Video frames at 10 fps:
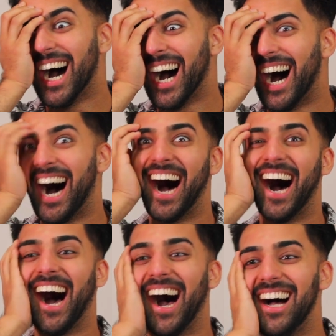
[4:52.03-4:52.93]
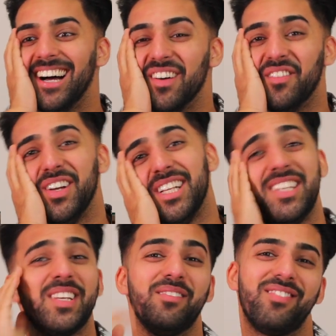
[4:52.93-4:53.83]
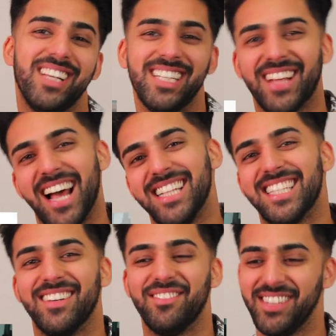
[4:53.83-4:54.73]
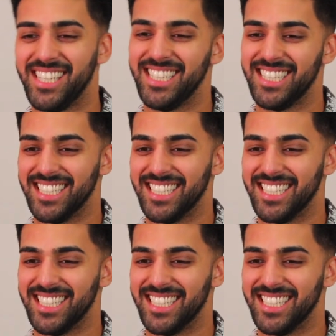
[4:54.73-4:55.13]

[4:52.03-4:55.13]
Fousey, please, hands up, please.